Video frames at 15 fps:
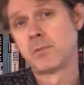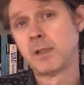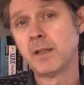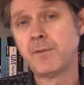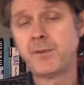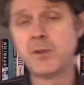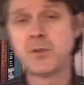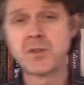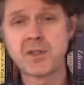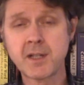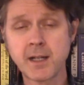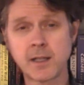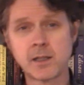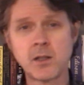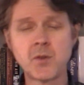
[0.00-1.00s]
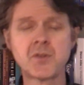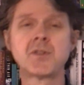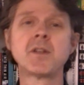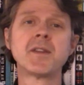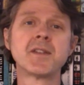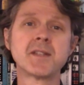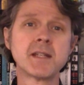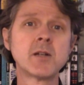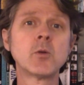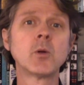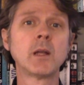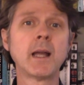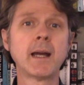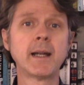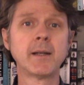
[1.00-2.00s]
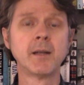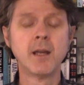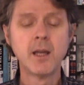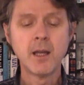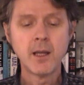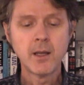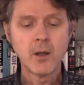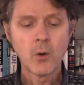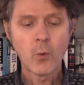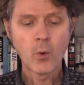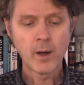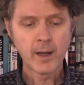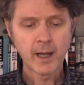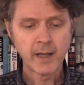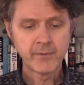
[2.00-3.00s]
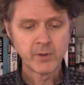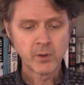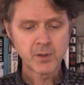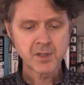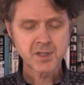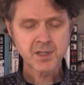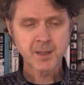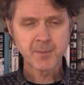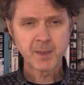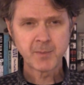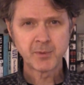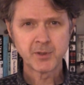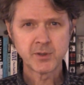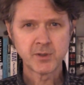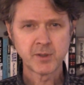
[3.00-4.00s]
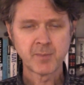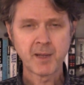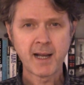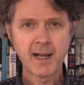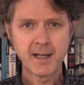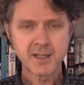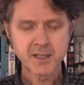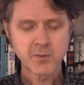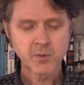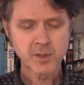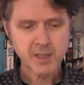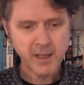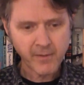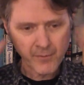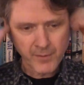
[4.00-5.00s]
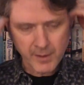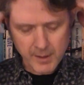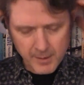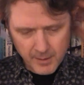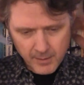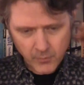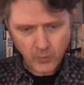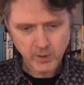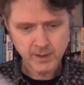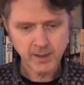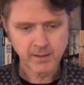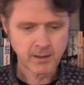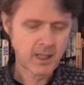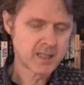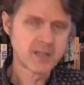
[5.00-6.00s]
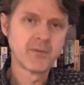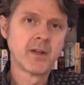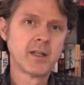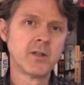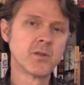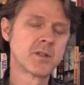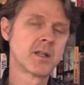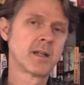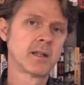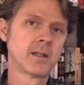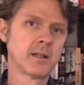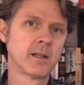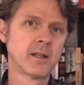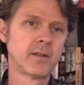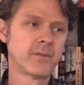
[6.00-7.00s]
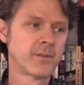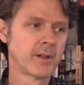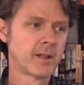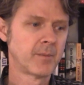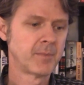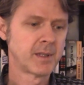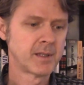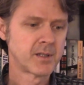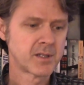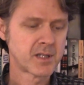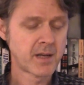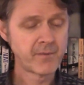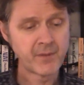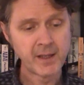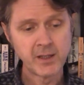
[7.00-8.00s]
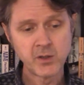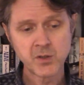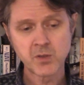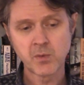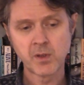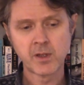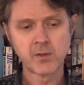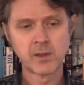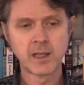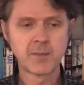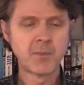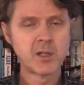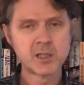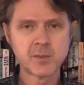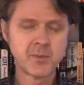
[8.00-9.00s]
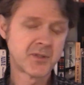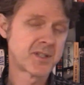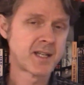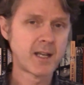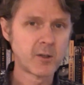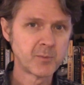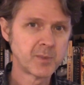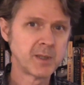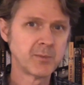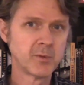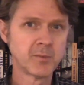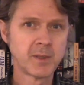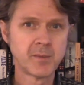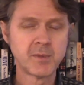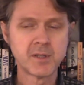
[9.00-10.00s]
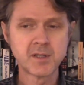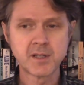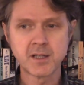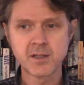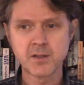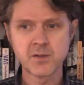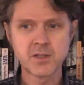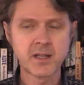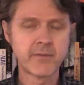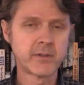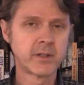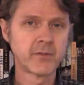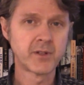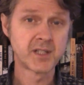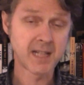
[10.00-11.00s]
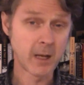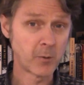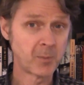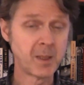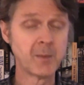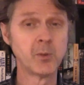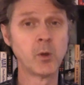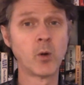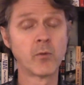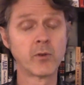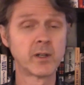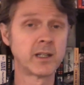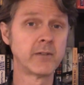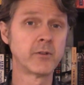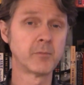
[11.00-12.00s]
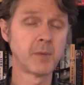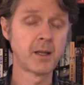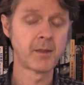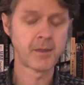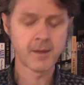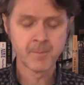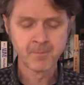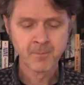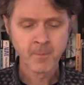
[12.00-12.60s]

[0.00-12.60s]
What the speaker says: If you stick close to the zero line. What I've noticed some people do in the past was I've worked at lots of venues and I've been to some venues where there were like multiple sound people, maybe six or seven different sound people over a given month.